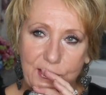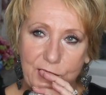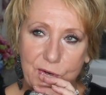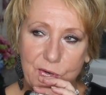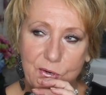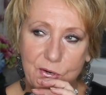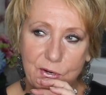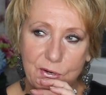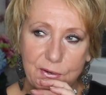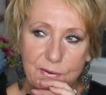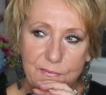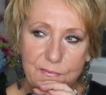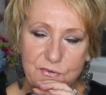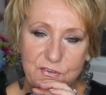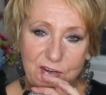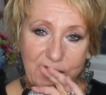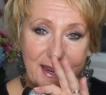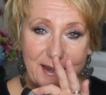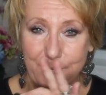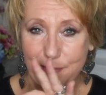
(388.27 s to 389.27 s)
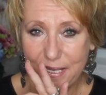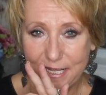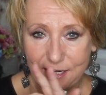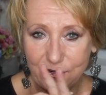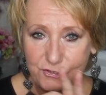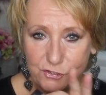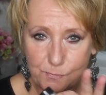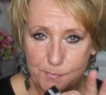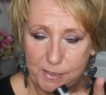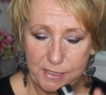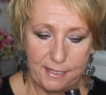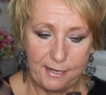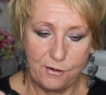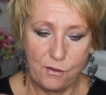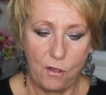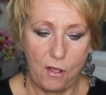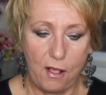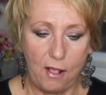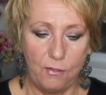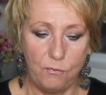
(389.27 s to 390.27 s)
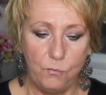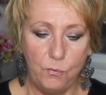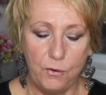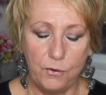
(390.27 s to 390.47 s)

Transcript: or unmanageable at all,